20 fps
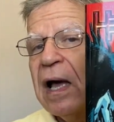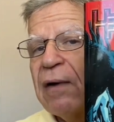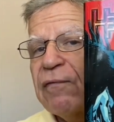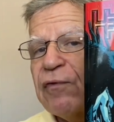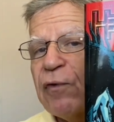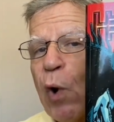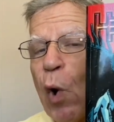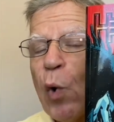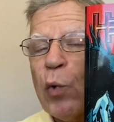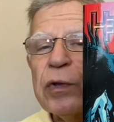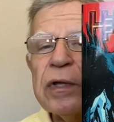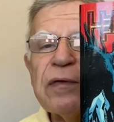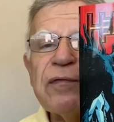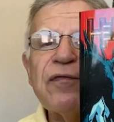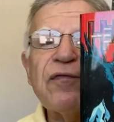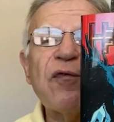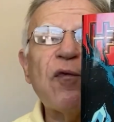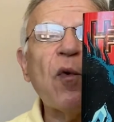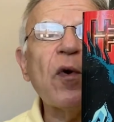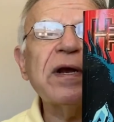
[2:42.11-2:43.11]
for only
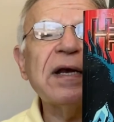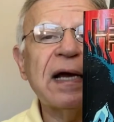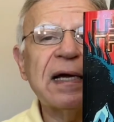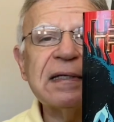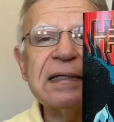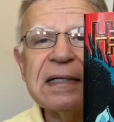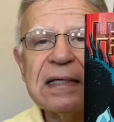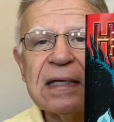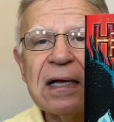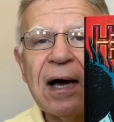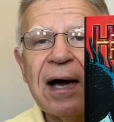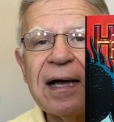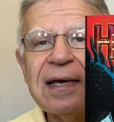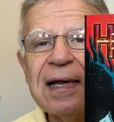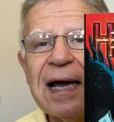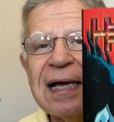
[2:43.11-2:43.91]
$4.99,